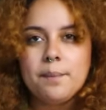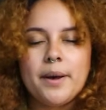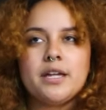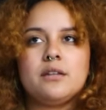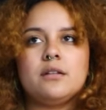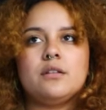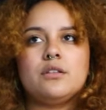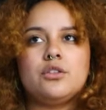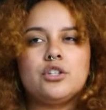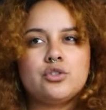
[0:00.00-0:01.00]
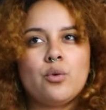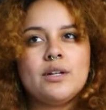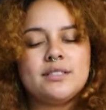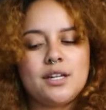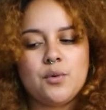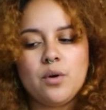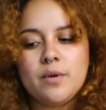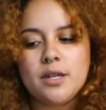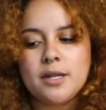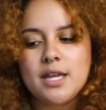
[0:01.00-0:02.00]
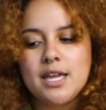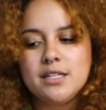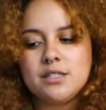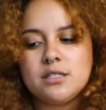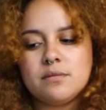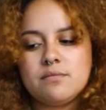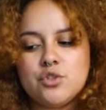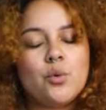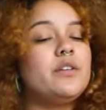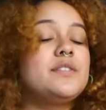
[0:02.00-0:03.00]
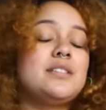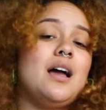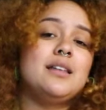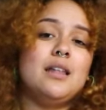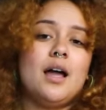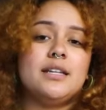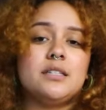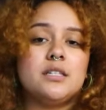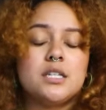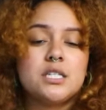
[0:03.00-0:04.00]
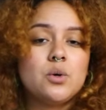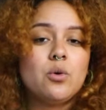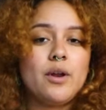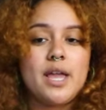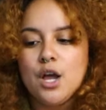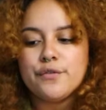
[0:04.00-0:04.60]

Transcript: But the short-sighted woman is sort of sidelined in this story.